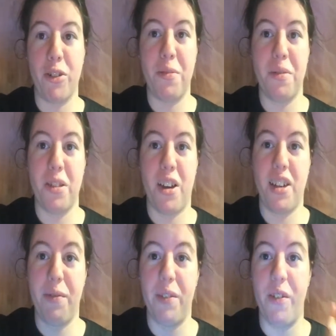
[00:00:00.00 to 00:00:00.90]

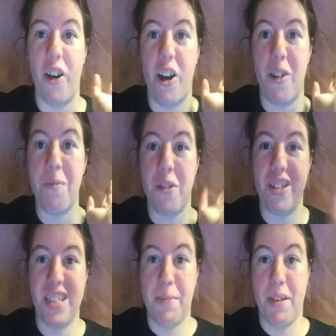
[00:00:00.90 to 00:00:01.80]
BookTube-a-Thon. If you are
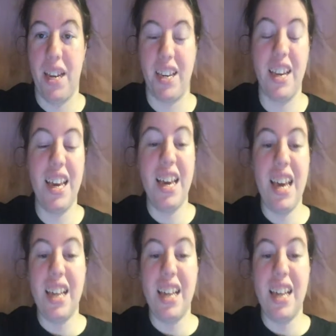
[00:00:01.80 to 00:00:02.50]
participating,